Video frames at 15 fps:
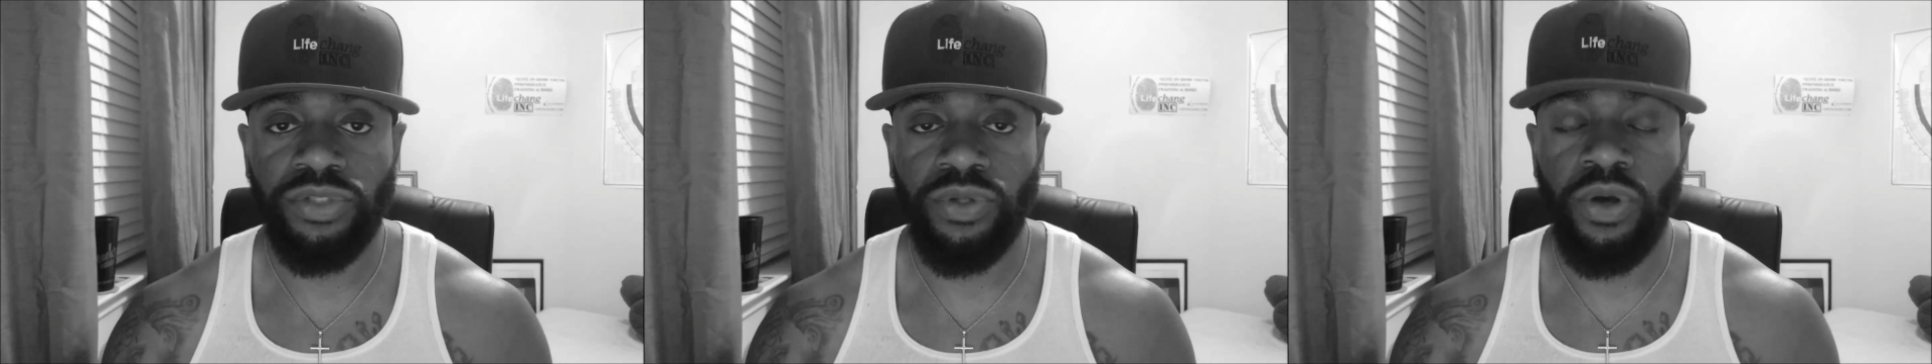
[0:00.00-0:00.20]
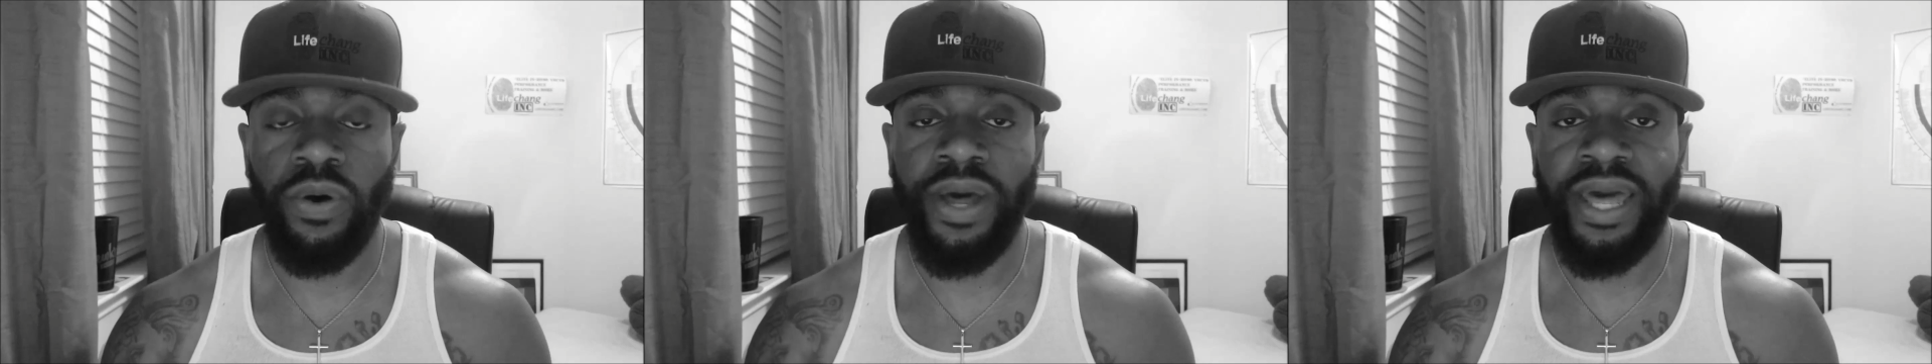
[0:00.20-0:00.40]

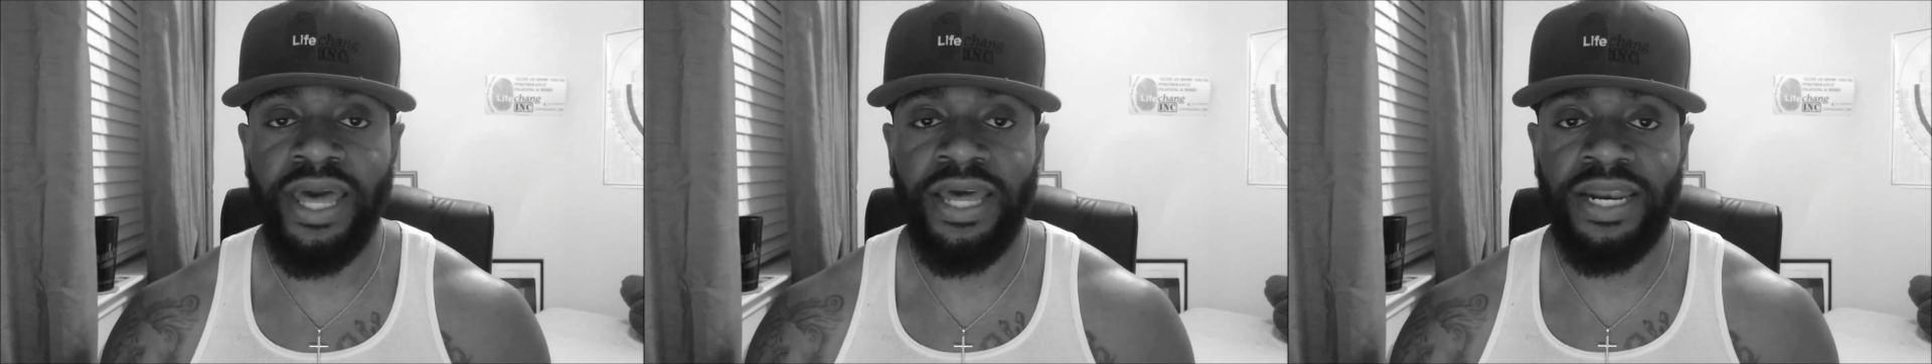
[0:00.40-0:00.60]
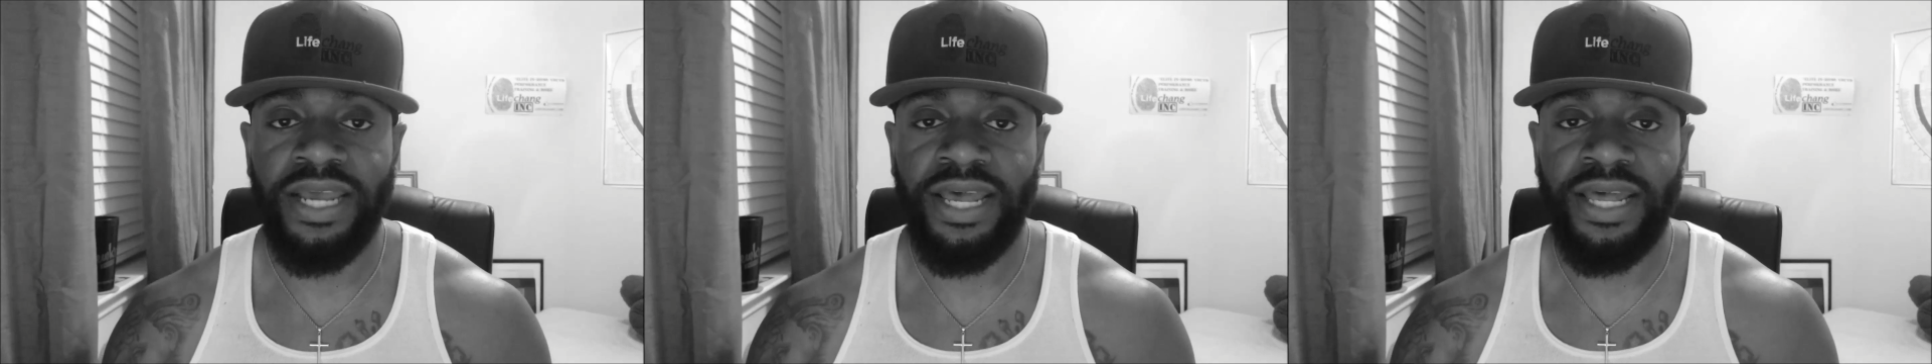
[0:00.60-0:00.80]
to go
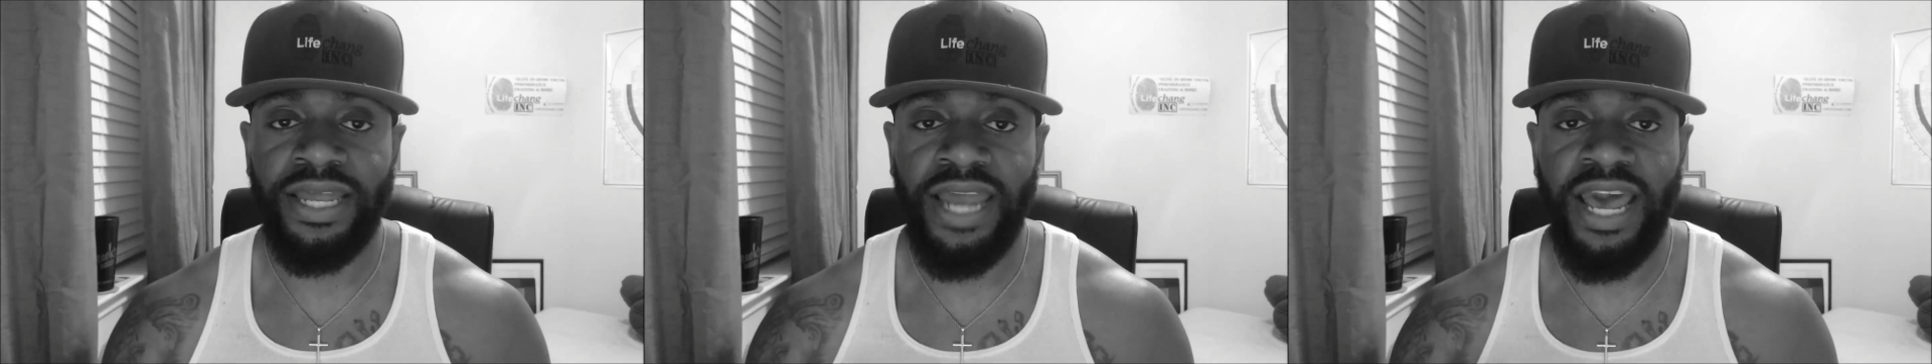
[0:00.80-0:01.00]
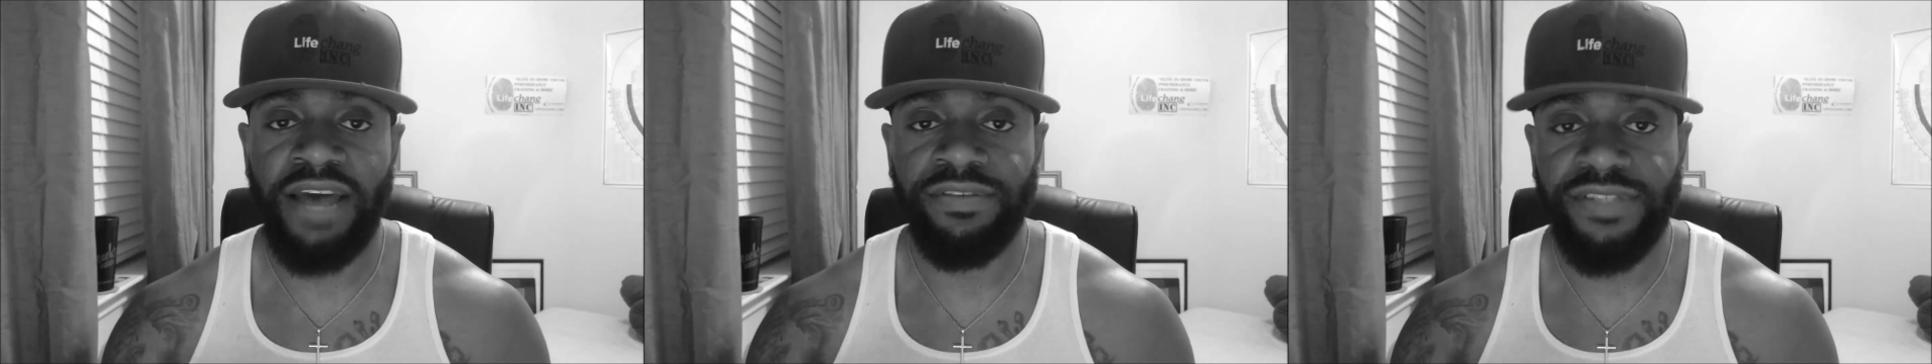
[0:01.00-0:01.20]
ahead
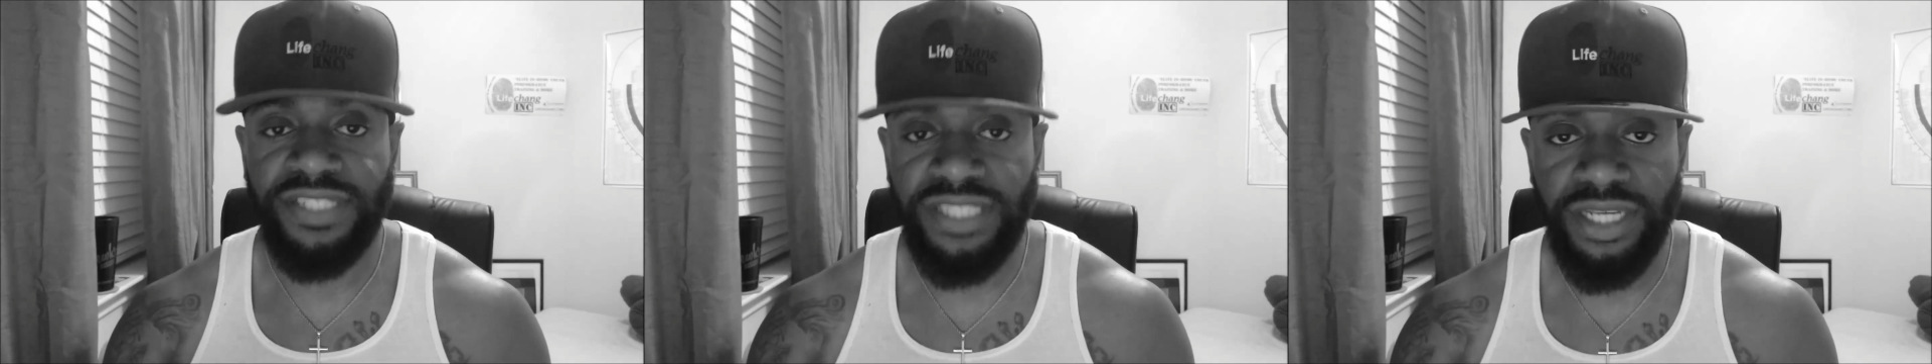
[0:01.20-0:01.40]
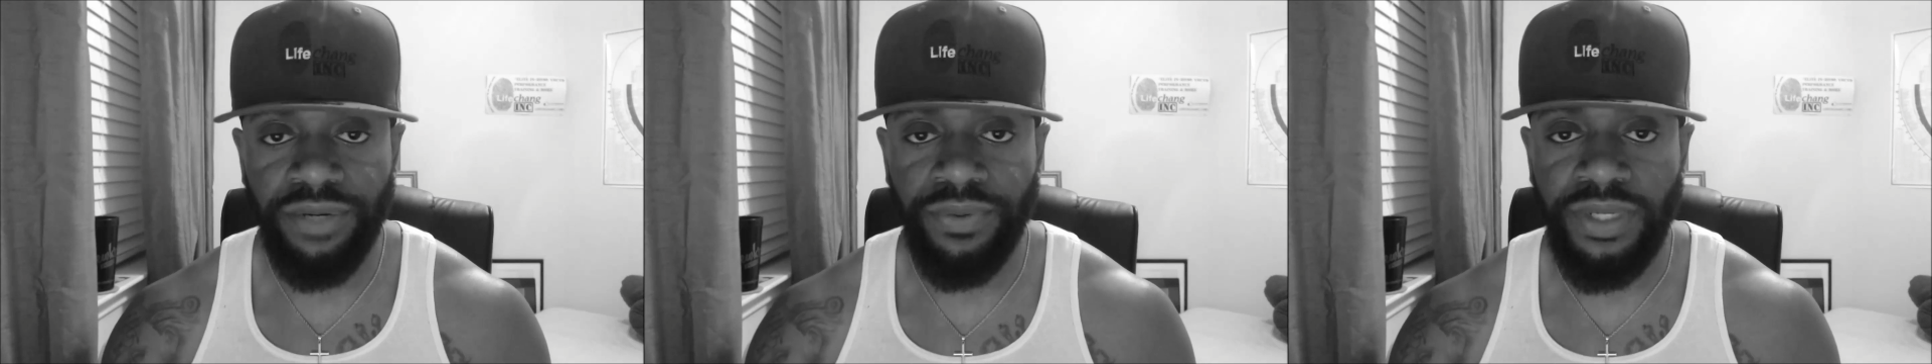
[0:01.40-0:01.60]
and have
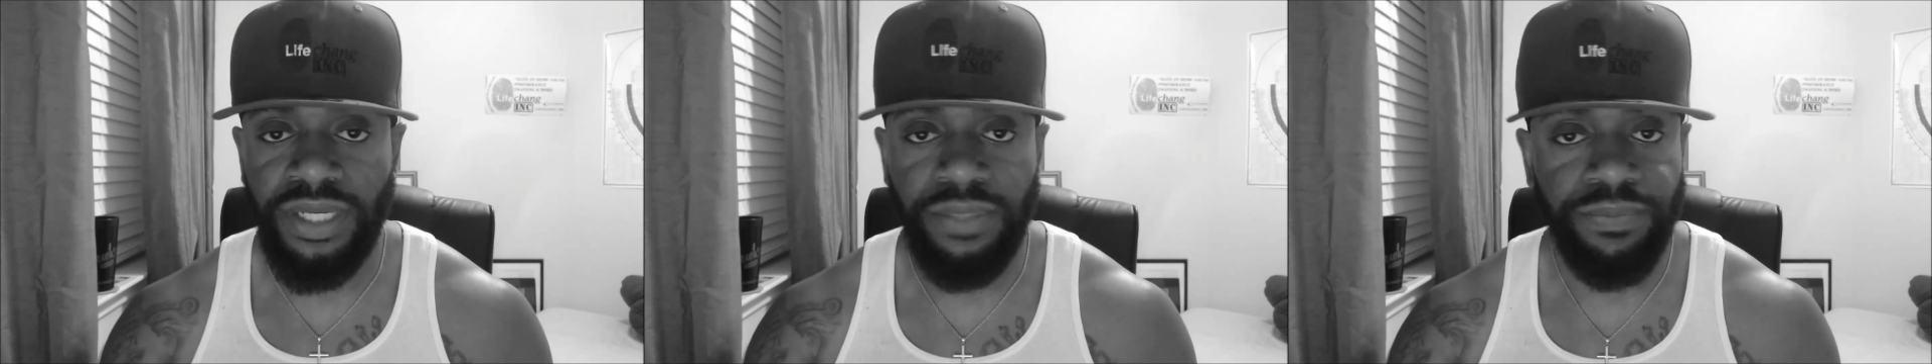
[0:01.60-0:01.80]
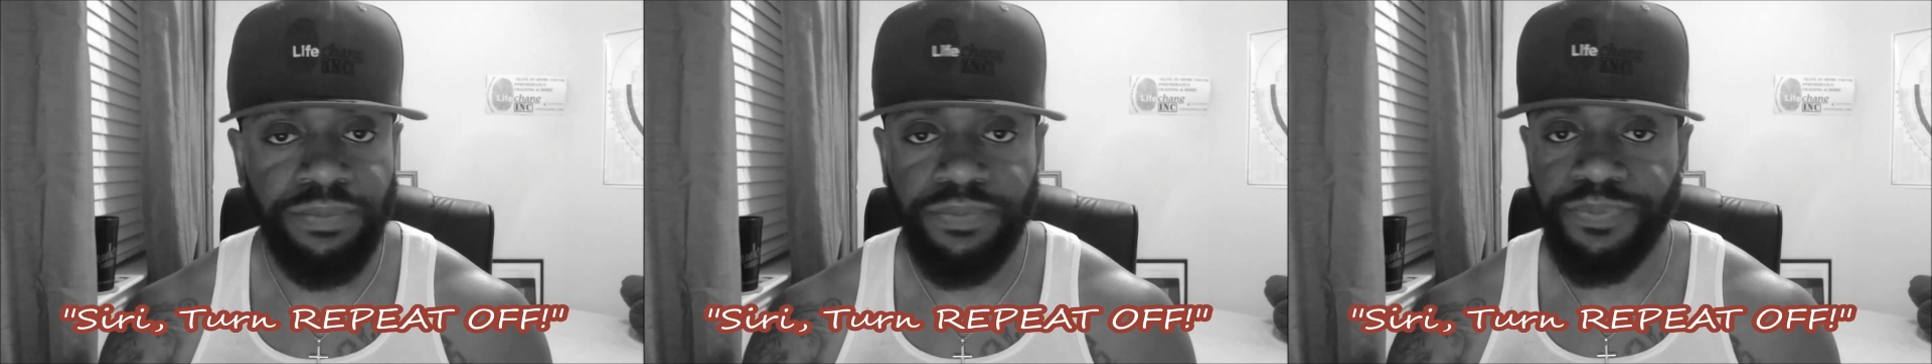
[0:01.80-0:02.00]

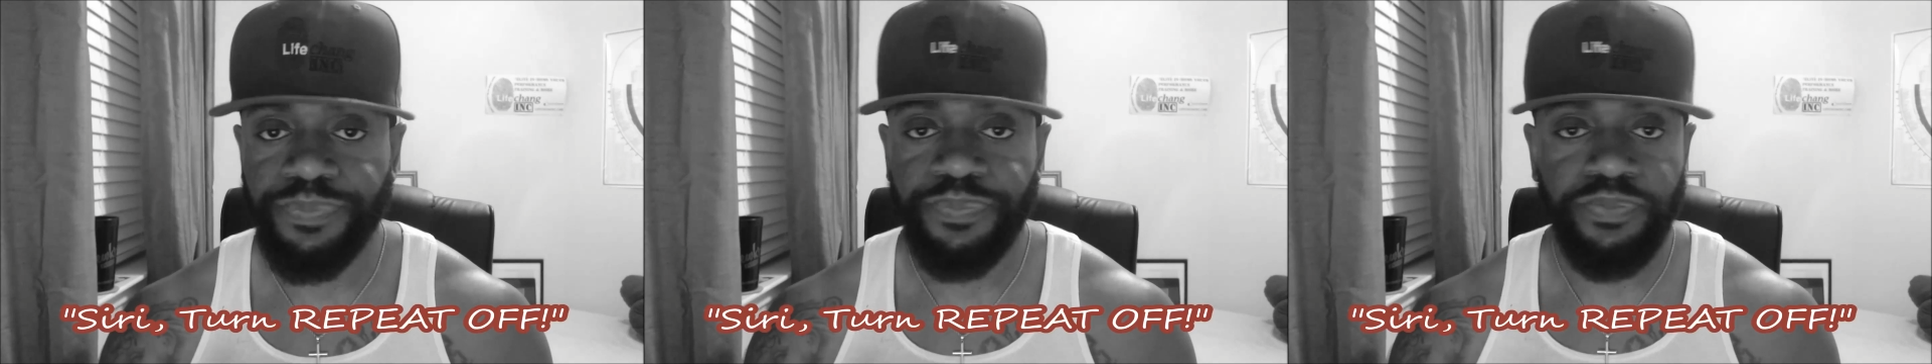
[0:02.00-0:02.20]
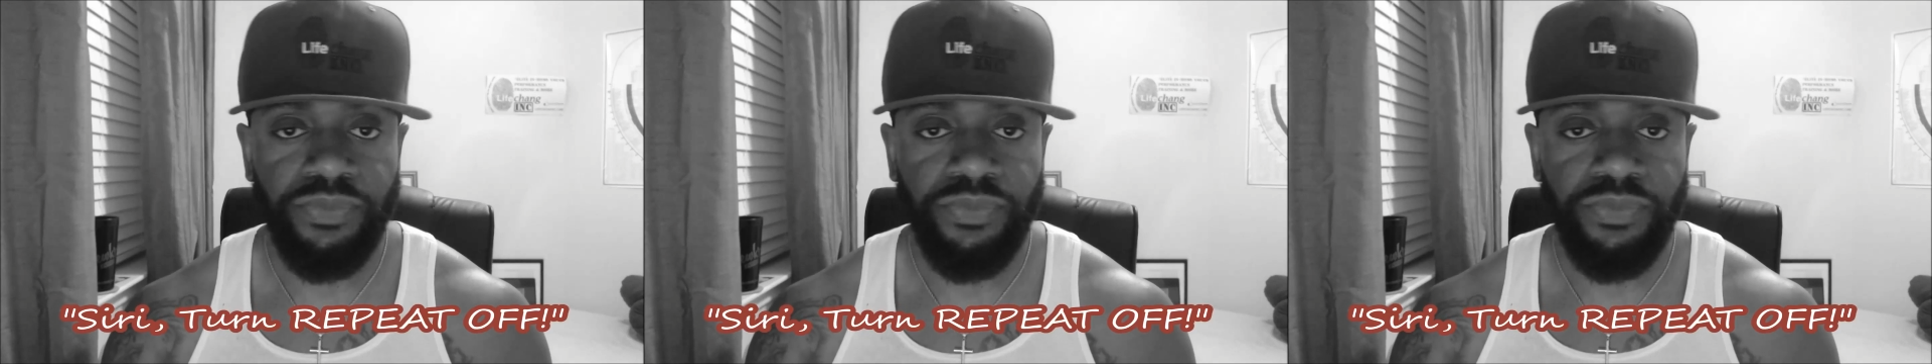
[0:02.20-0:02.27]
Siri